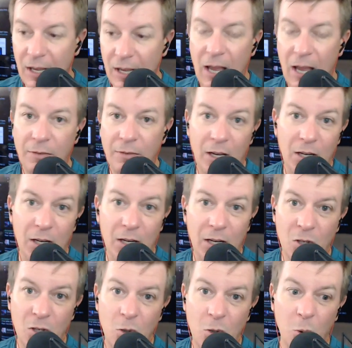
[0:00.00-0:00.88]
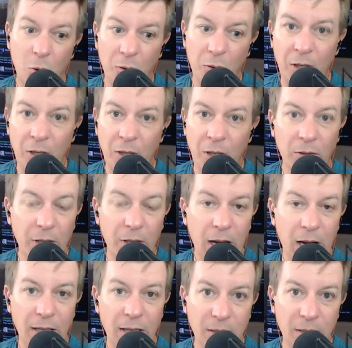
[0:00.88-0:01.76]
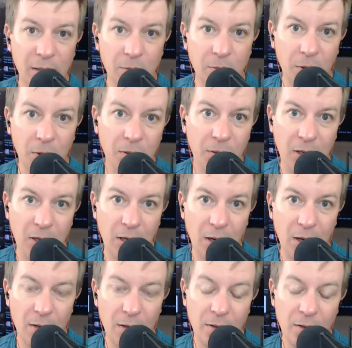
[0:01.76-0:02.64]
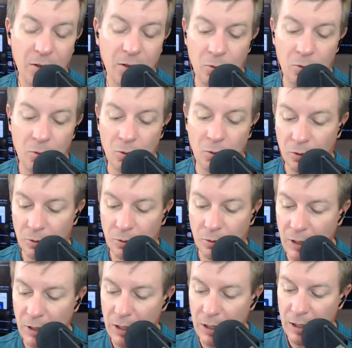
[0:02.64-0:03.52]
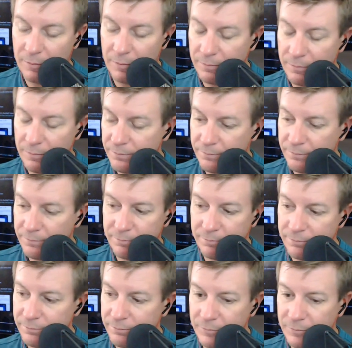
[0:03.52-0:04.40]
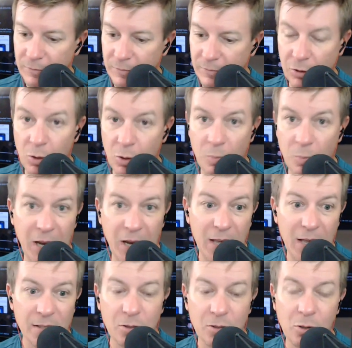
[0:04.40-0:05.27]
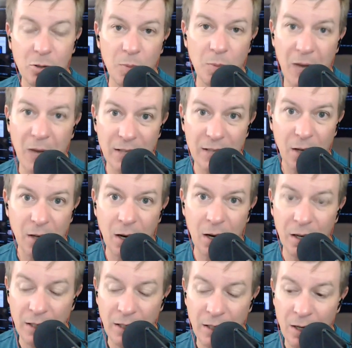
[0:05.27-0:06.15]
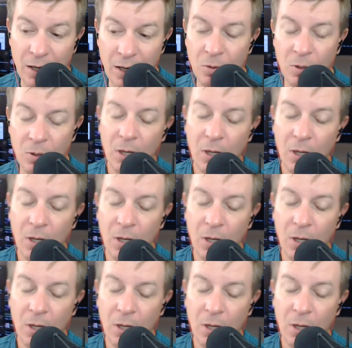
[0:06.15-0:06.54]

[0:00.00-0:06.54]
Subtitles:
I've got a cool thing that I did with the Google Chromecast audio.